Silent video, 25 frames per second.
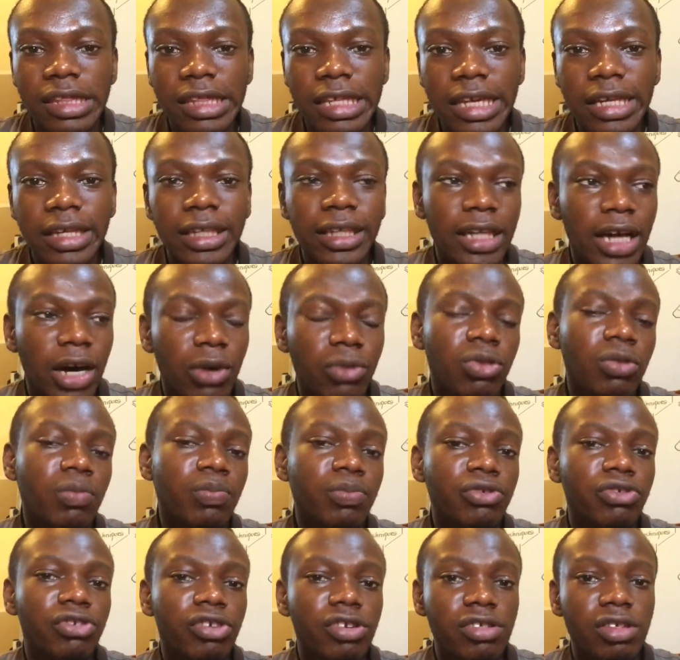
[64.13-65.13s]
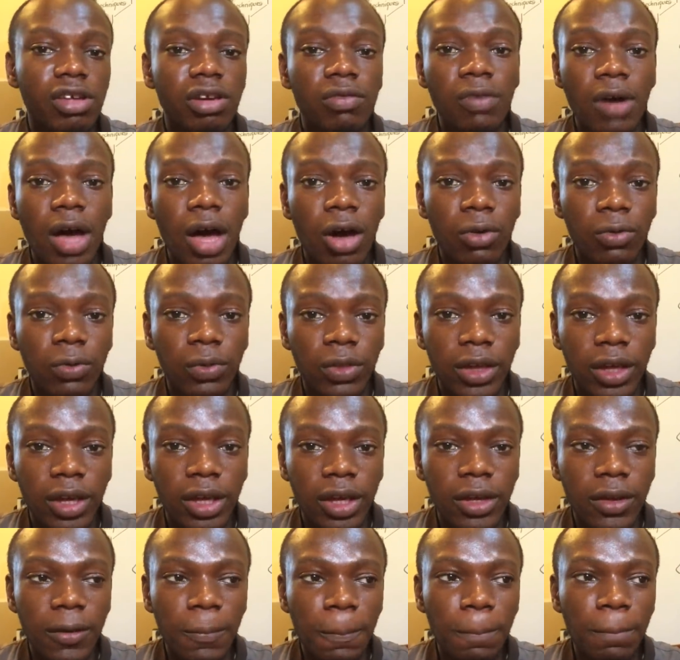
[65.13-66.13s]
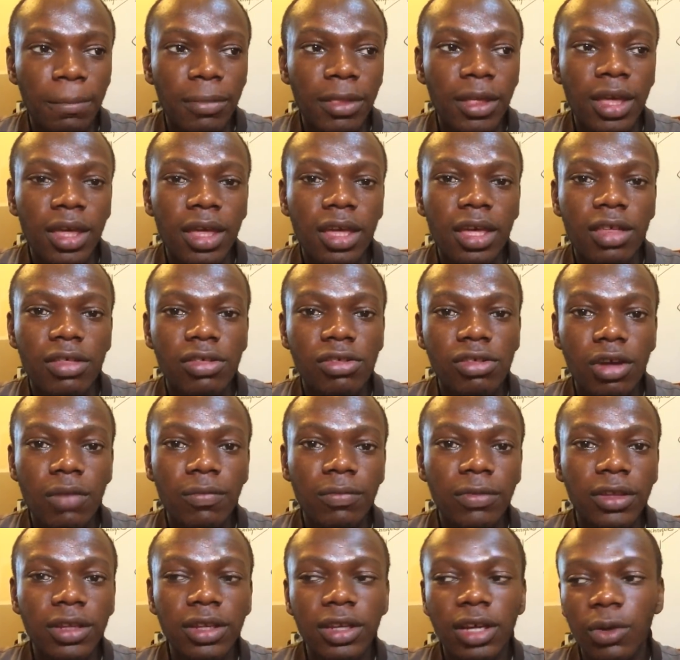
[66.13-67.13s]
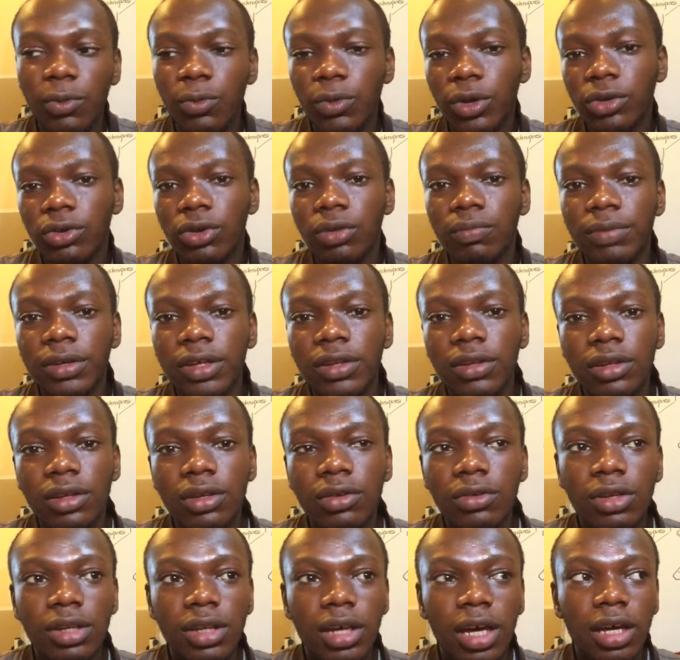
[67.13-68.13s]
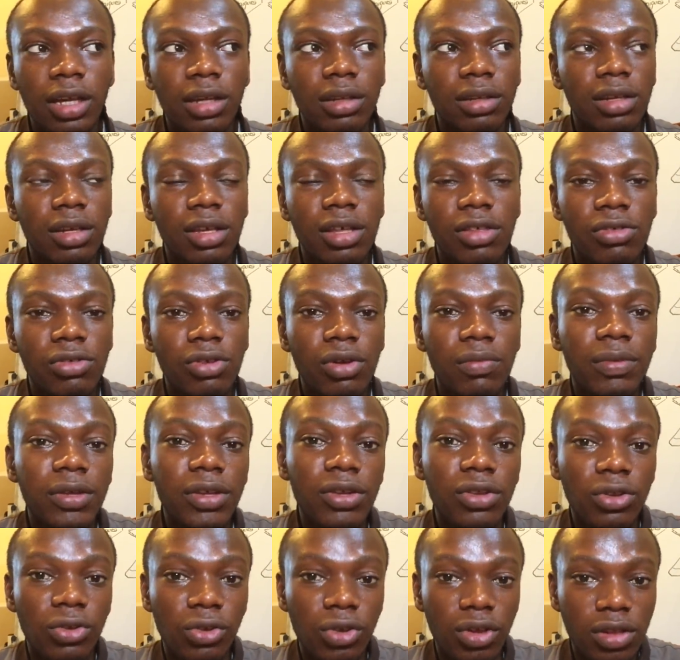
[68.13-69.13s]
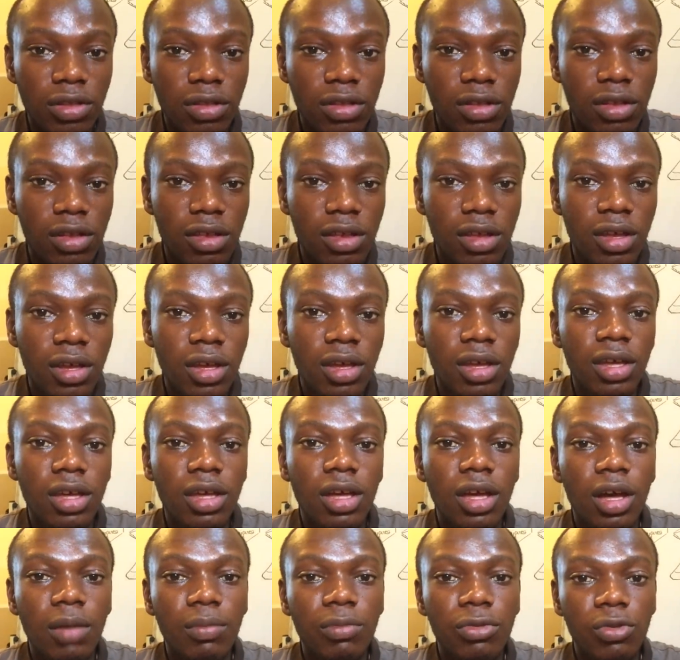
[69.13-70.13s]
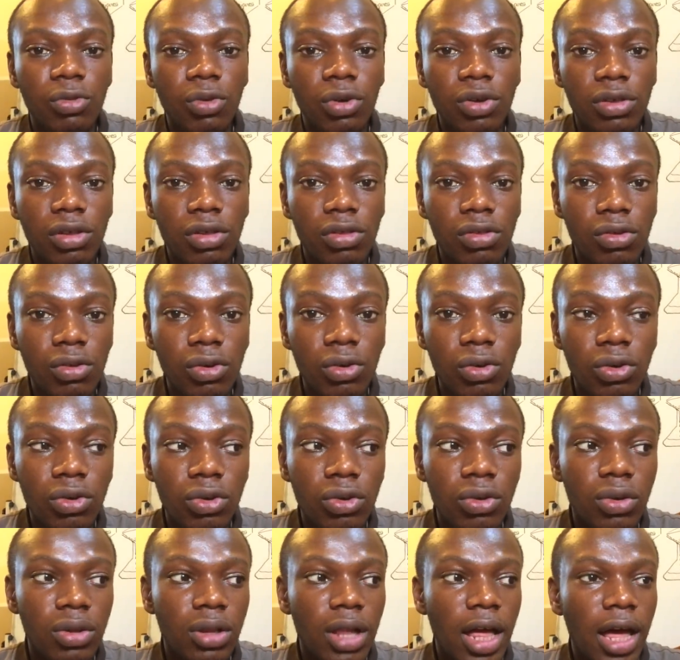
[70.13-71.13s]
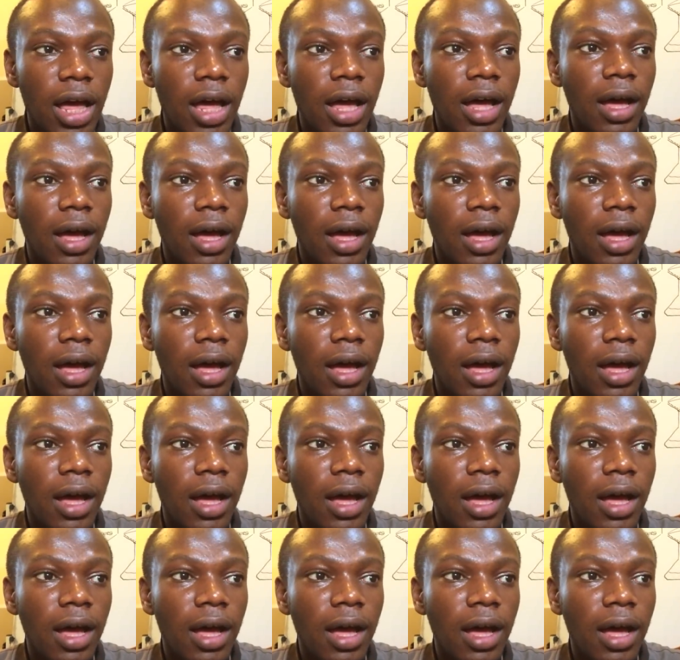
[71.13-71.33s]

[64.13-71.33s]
learning how to put yourself out there. It's something that is not being taught to us in school.